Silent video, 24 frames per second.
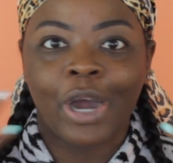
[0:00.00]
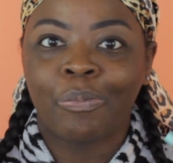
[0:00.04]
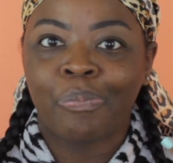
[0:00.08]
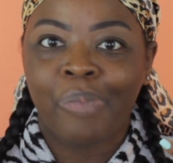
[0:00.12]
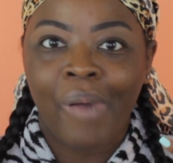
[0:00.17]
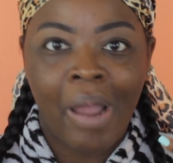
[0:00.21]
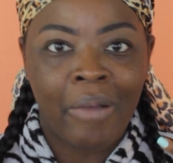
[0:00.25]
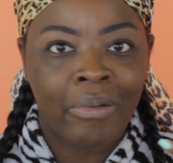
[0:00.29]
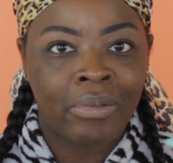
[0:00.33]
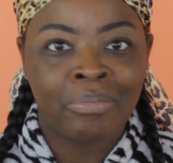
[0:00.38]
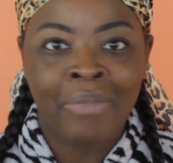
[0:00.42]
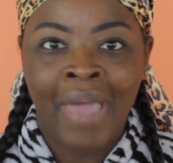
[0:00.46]

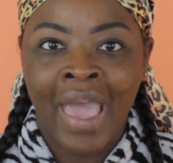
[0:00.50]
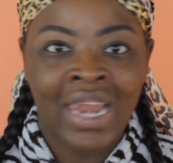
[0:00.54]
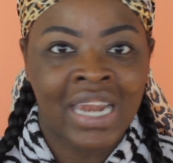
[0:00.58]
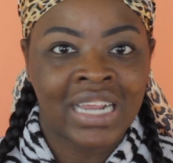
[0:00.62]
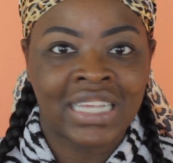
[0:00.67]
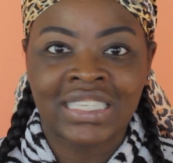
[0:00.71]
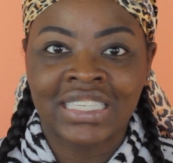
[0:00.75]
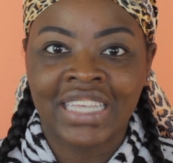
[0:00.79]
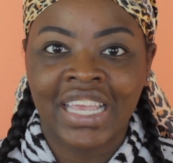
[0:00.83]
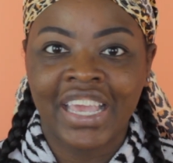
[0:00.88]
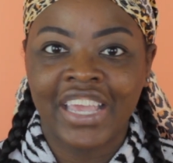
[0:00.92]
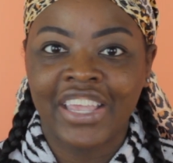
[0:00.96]
problematic
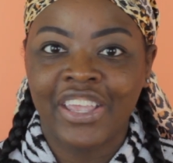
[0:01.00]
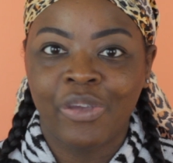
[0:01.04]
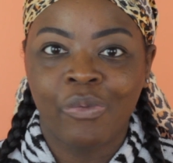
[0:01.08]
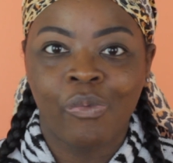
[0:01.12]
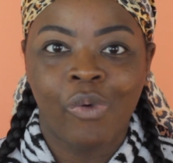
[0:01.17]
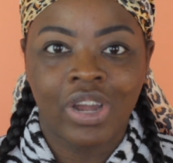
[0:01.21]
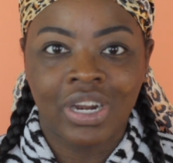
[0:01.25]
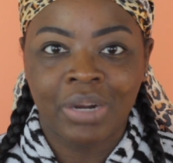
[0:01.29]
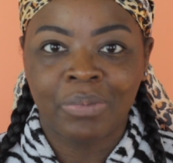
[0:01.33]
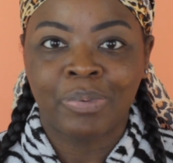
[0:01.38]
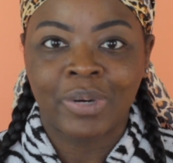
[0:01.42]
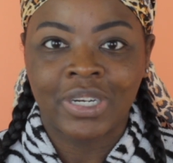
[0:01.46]
skin. You
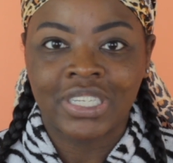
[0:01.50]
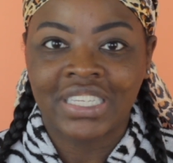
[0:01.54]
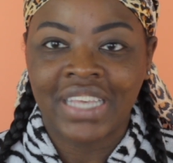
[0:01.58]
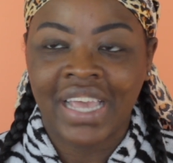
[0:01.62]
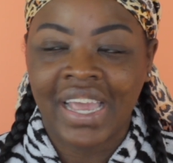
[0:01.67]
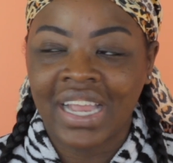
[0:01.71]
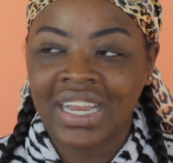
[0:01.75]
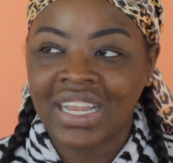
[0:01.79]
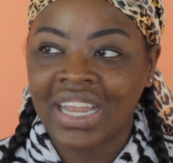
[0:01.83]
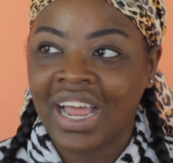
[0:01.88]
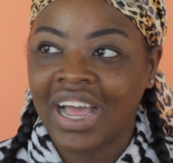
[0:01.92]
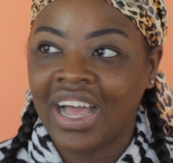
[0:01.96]
want to
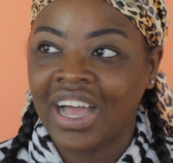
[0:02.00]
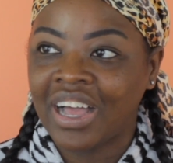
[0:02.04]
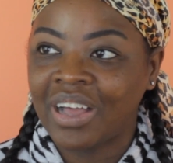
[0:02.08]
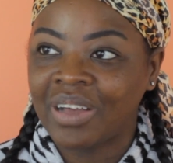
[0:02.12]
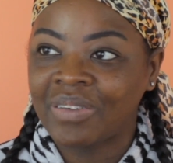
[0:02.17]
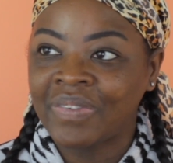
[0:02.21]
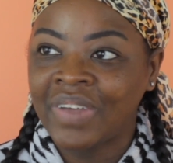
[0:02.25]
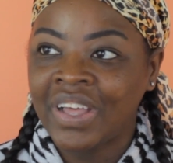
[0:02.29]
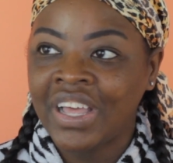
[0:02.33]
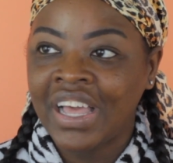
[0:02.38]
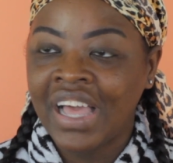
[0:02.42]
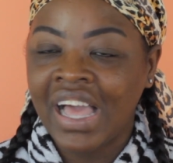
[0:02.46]
protect
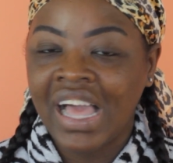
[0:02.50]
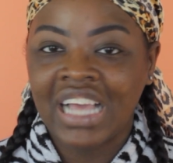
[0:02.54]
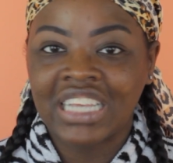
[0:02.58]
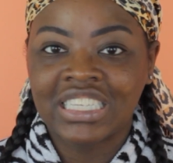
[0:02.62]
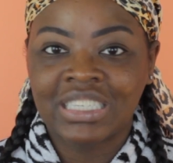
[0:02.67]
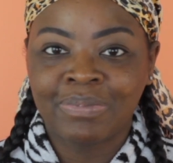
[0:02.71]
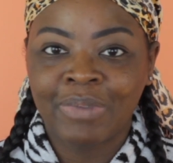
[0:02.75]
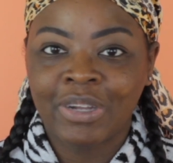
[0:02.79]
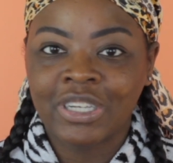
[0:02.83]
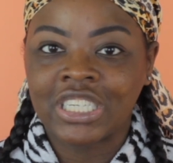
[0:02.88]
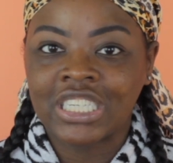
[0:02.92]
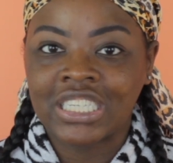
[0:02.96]
as
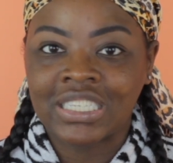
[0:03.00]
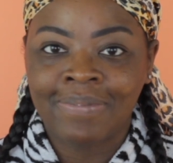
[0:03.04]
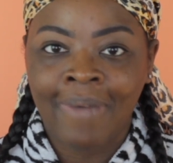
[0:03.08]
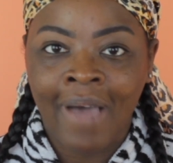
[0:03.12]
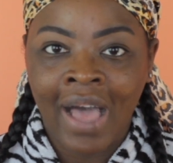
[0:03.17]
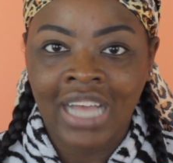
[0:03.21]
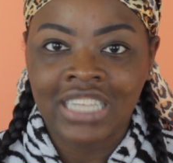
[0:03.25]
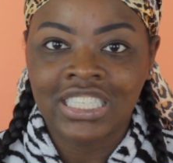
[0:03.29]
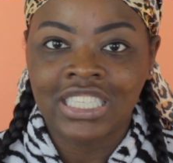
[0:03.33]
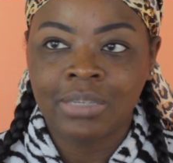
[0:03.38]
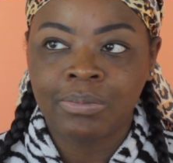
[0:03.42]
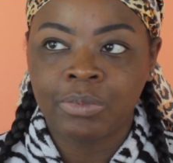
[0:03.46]
much as
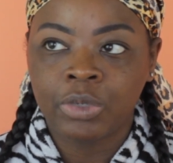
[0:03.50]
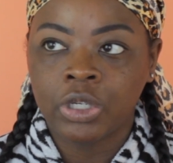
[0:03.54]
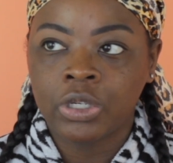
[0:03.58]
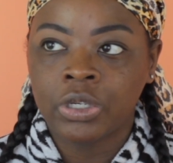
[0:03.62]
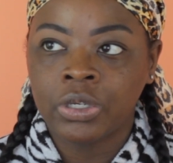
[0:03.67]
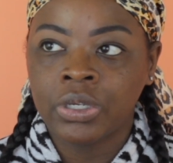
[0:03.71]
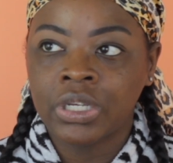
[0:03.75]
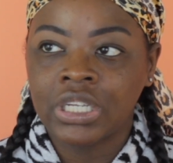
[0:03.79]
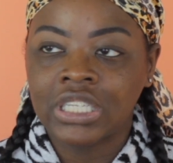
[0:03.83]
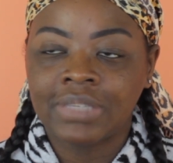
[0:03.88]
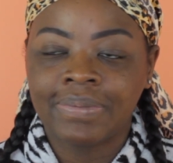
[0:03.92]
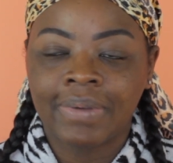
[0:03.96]

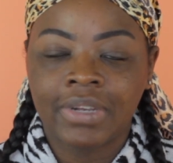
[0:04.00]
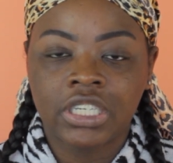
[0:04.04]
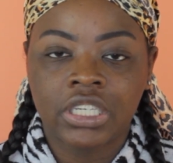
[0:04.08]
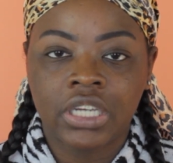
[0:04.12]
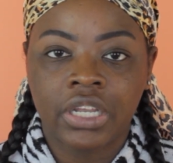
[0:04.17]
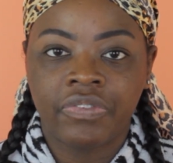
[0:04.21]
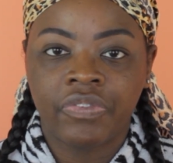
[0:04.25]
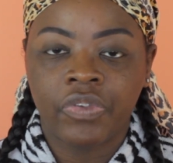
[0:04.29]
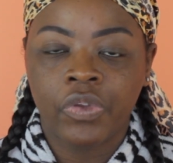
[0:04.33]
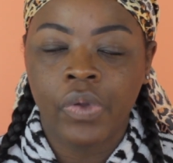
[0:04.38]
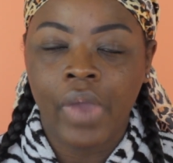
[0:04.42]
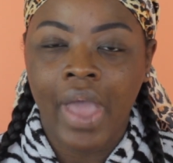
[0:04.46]
possible, especially
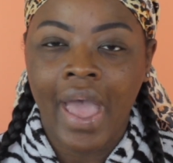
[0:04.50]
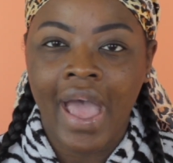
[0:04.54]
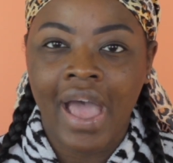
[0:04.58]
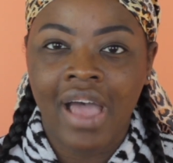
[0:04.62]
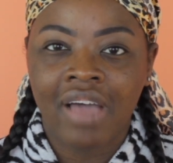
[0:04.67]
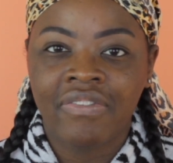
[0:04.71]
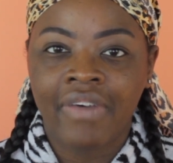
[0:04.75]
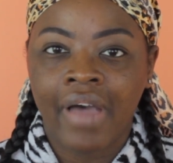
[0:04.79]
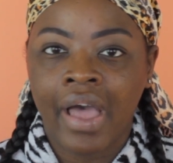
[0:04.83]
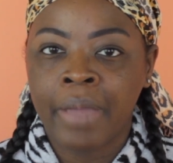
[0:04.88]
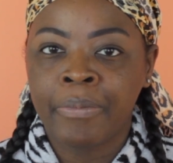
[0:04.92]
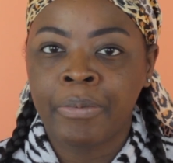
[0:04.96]
if you
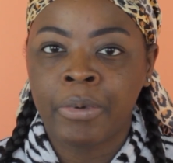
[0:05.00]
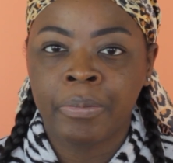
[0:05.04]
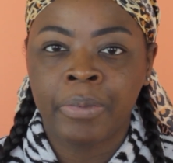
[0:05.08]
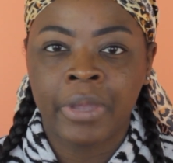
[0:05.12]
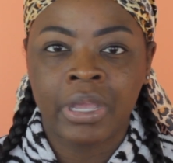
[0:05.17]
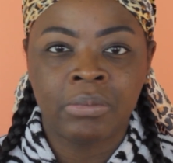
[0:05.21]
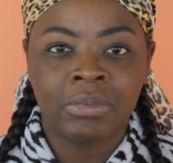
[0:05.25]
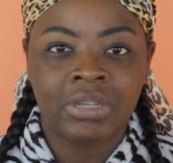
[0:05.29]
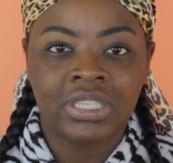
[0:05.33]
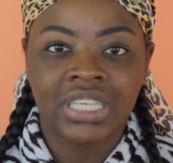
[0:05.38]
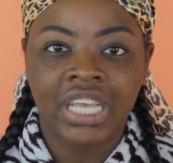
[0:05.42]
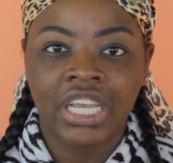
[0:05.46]
have
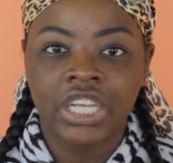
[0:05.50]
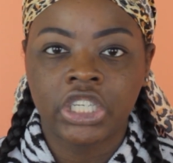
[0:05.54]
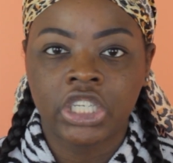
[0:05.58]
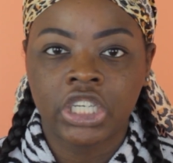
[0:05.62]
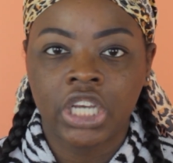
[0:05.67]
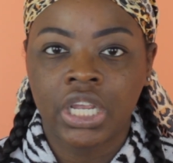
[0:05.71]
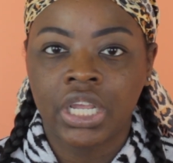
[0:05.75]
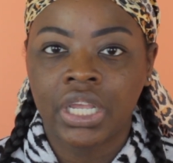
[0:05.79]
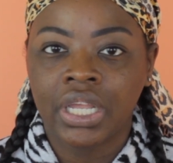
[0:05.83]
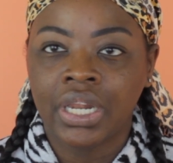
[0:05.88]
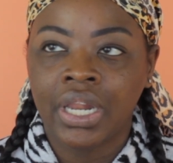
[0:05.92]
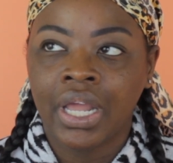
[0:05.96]

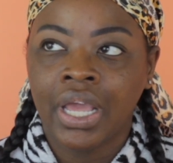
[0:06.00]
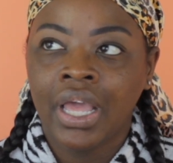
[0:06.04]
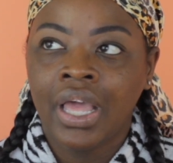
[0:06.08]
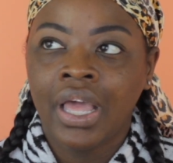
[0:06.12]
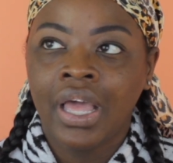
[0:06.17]
hyperpigmentation.